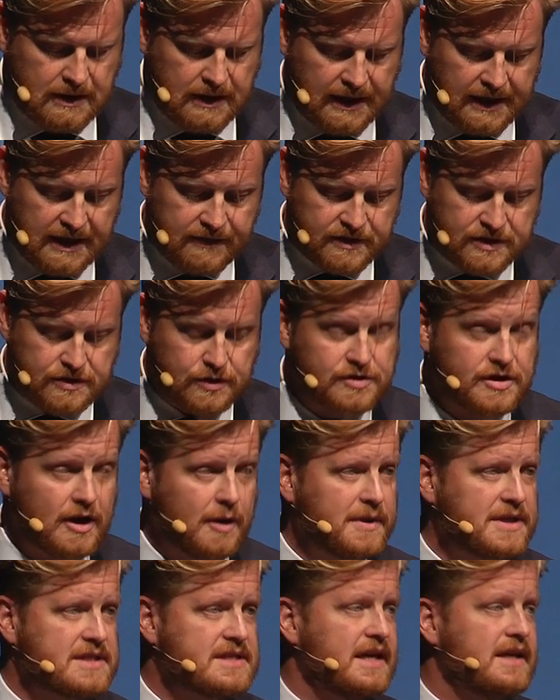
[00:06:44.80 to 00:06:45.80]
And even to
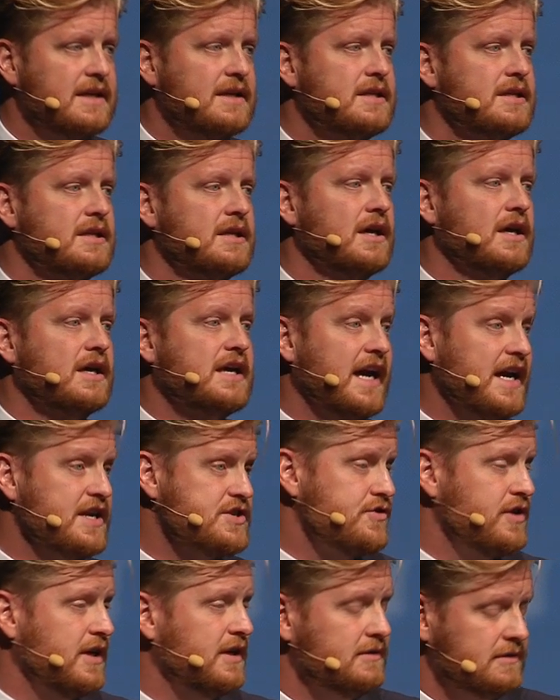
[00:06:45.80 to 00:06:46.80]
some extent,
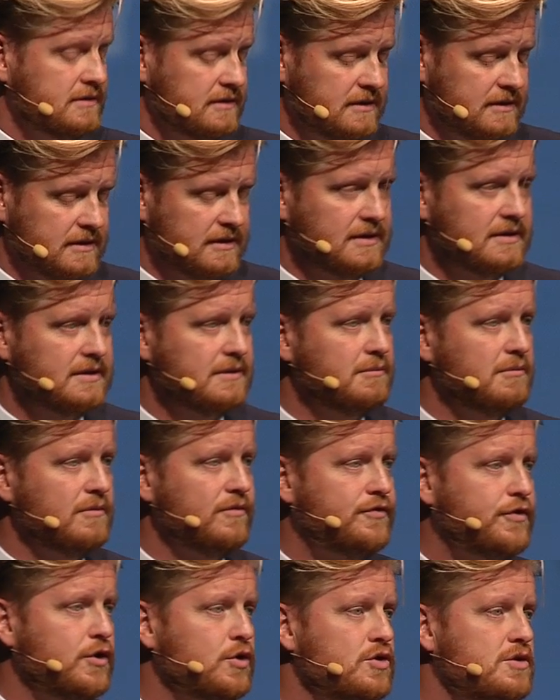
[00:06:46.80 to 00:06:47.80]
catering,
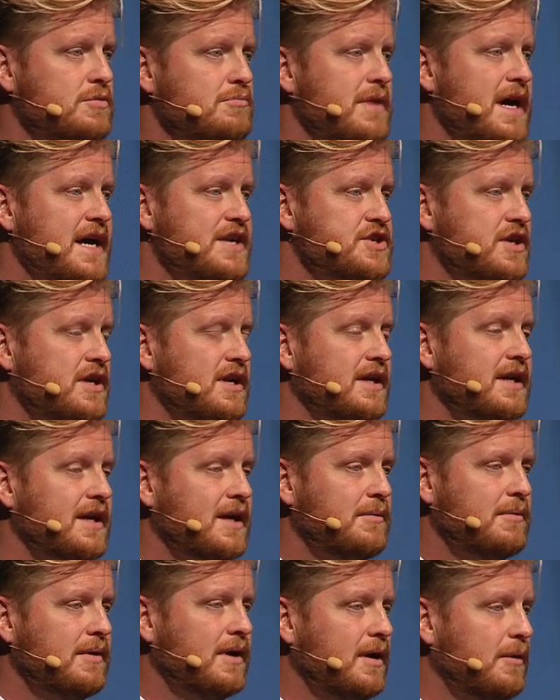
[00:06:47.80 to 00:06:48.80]
food magically
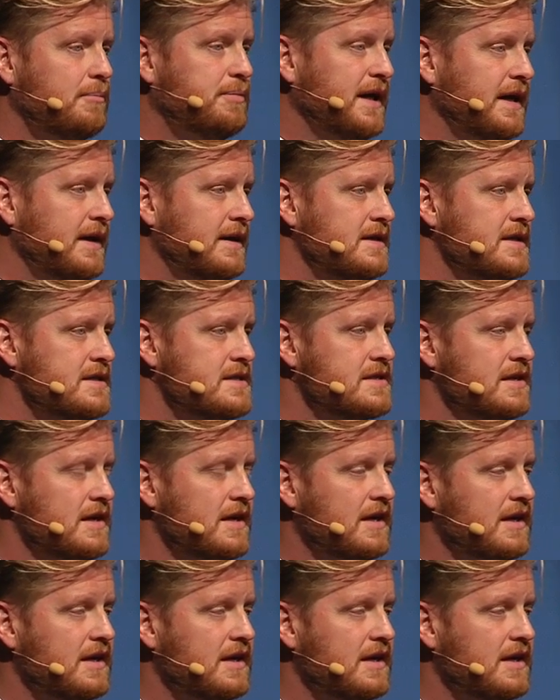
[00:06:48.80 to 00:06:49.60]
appears